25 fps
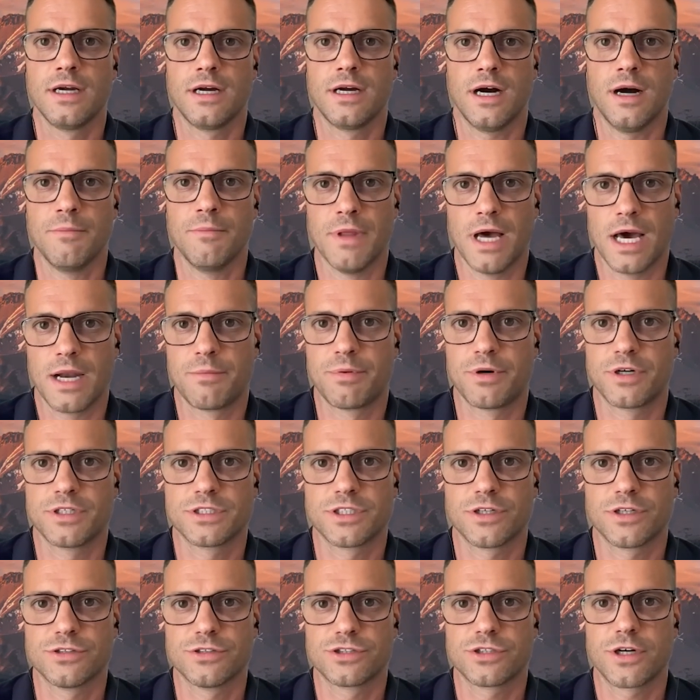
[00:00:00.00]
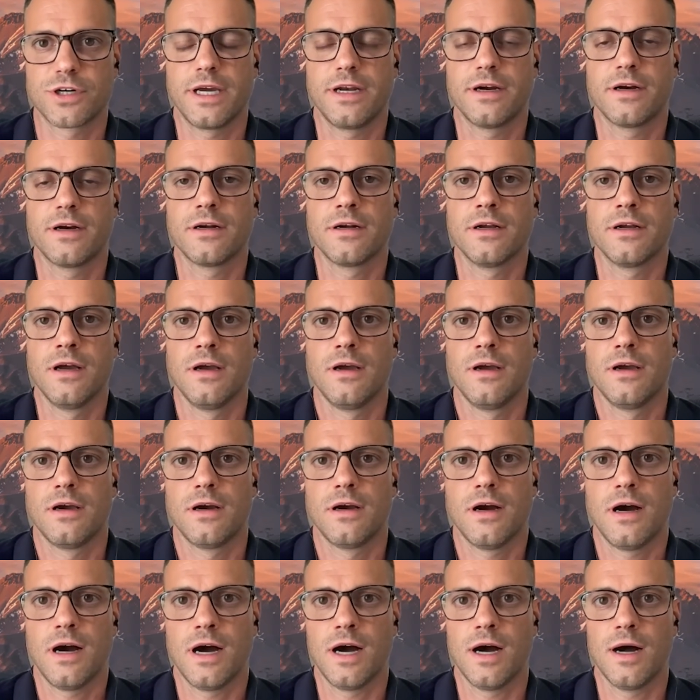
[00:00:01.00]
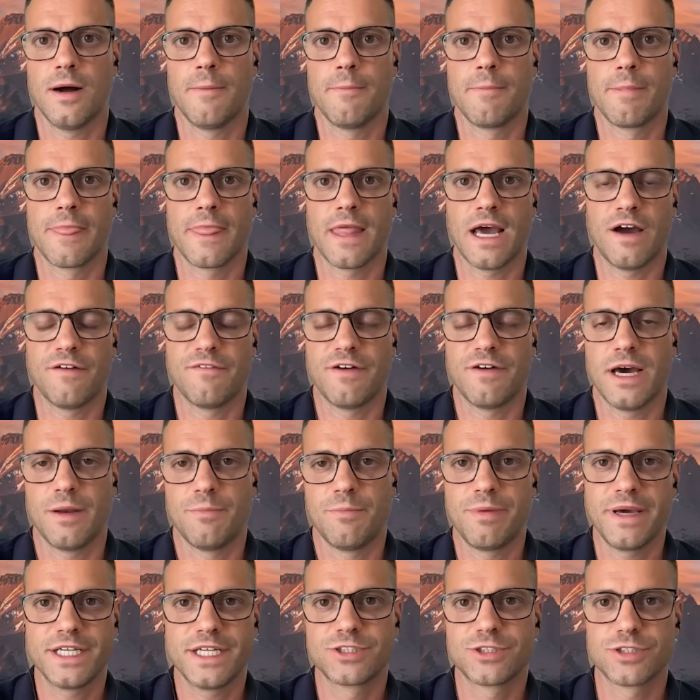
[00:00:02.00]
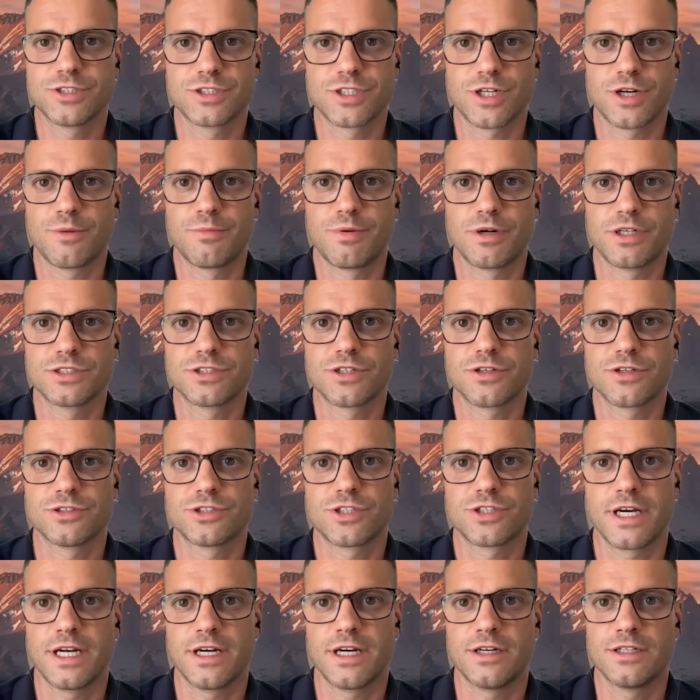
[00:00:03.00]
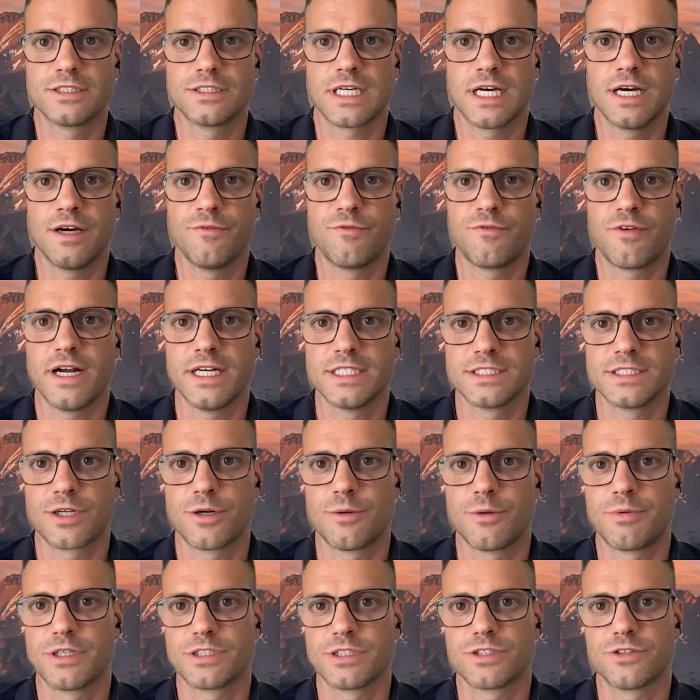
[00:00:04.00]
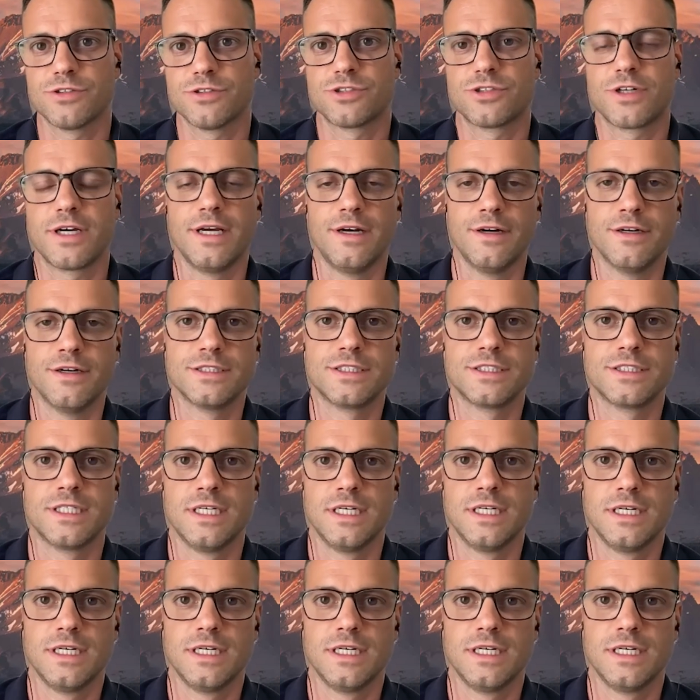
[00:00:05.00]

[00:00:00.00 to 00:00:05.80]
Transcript: I'm not a personal trainer. Um, I've had patients that are personal trainers. I have friends that are personal trainers.